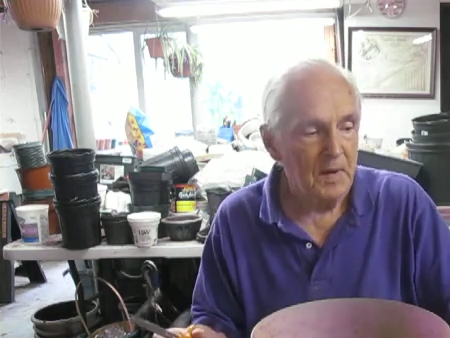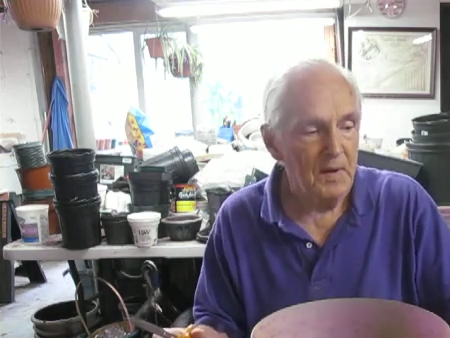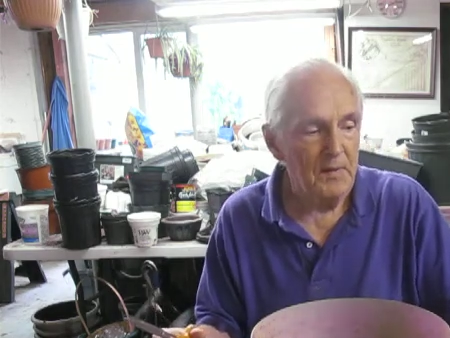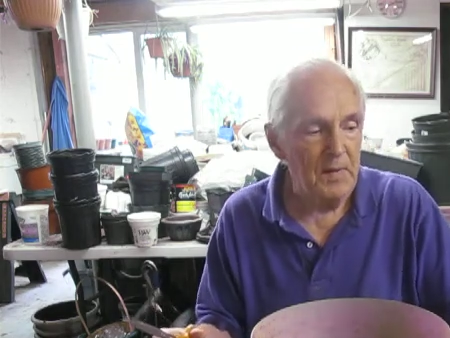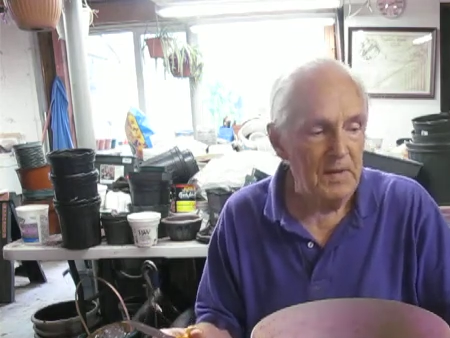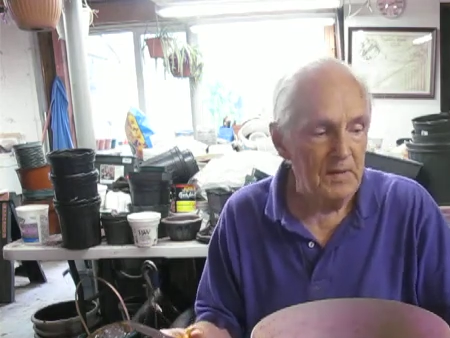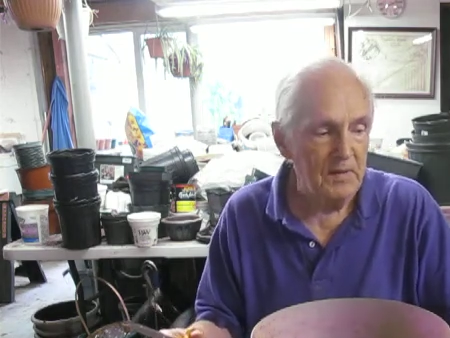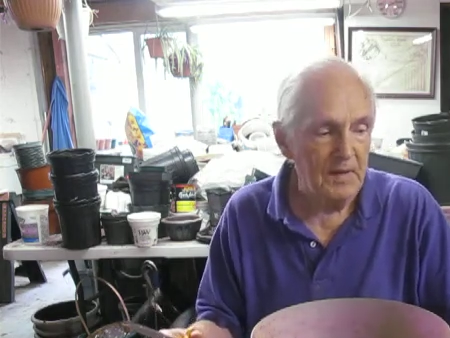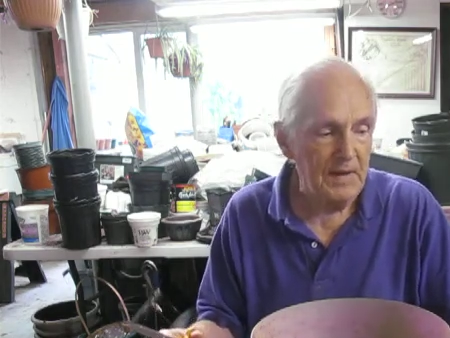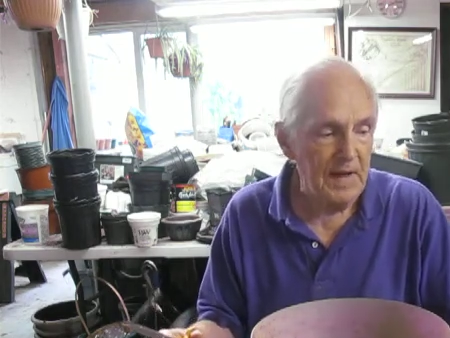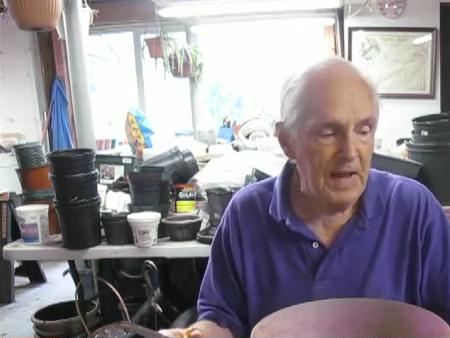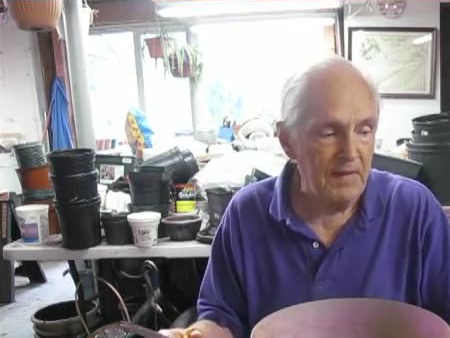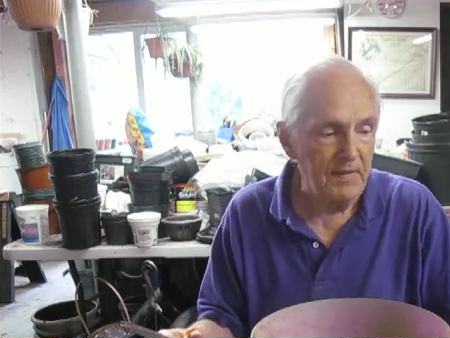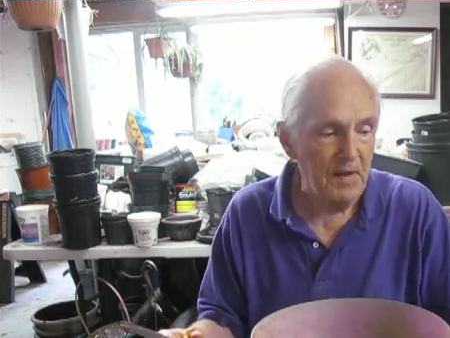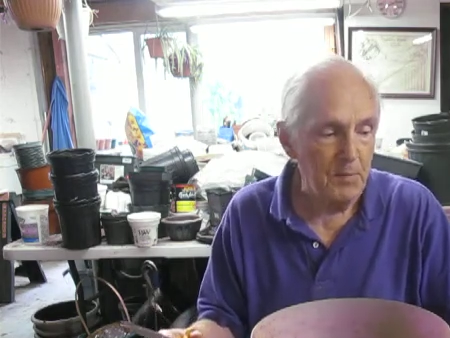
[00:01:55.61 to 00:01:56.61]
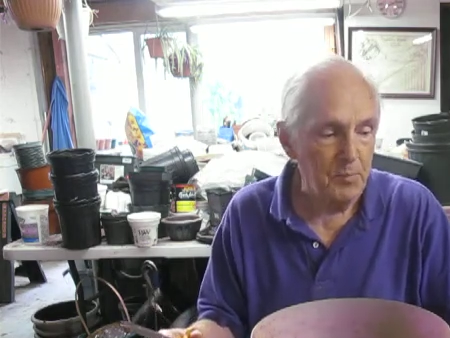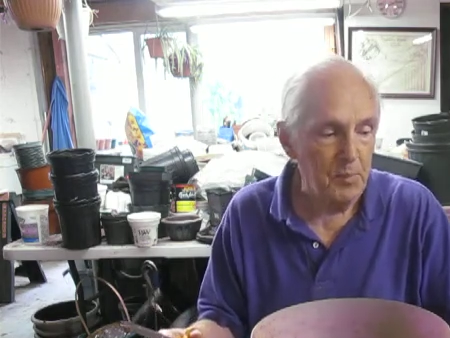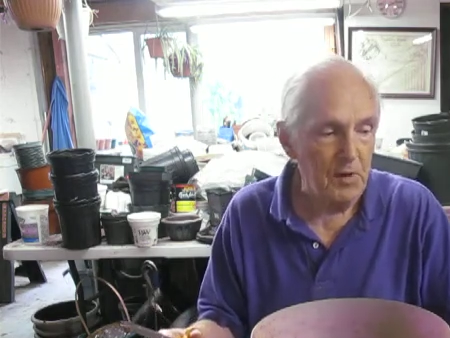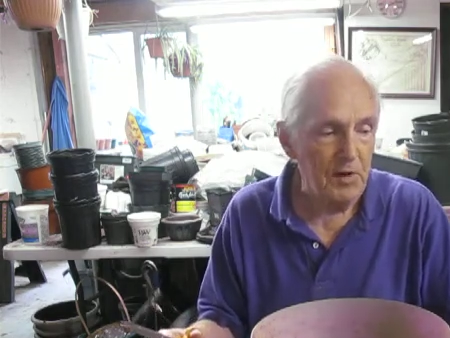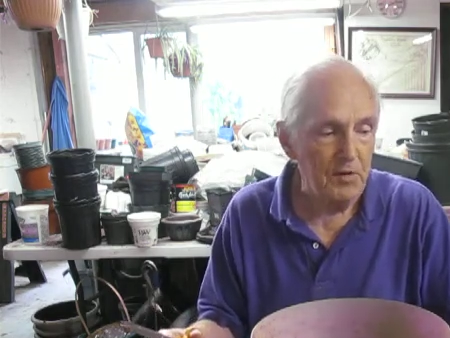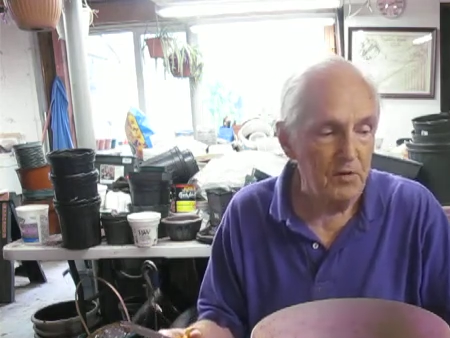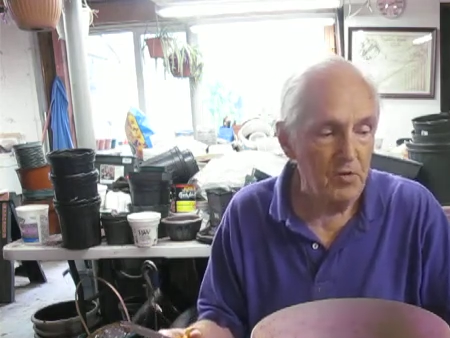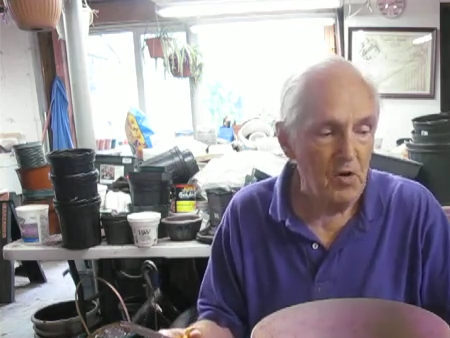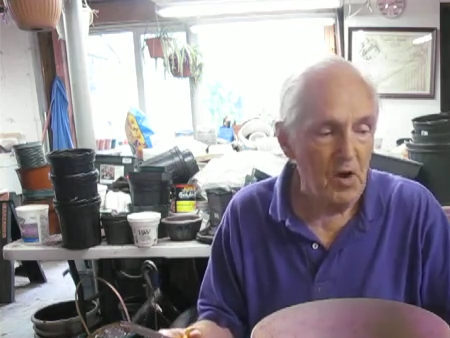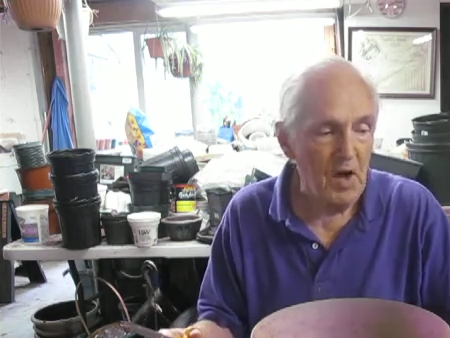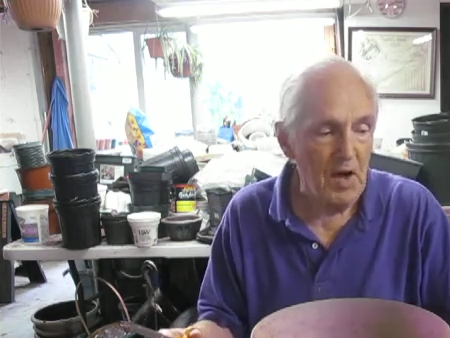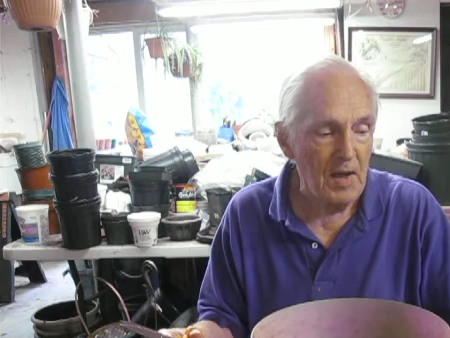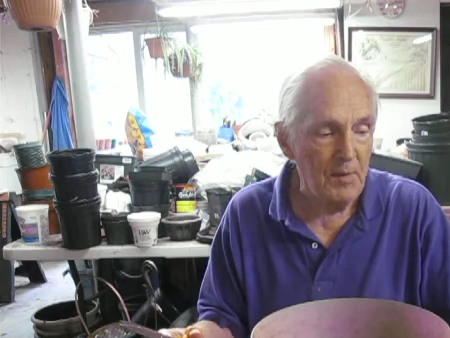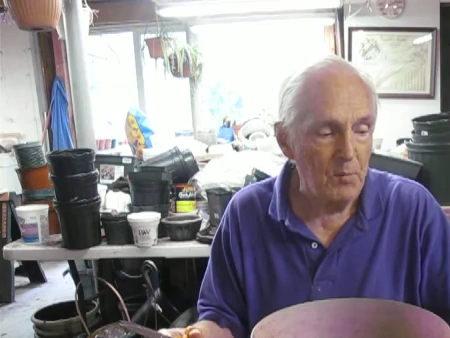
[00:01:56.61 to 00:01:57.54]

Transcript: These, again, they're pretty dry,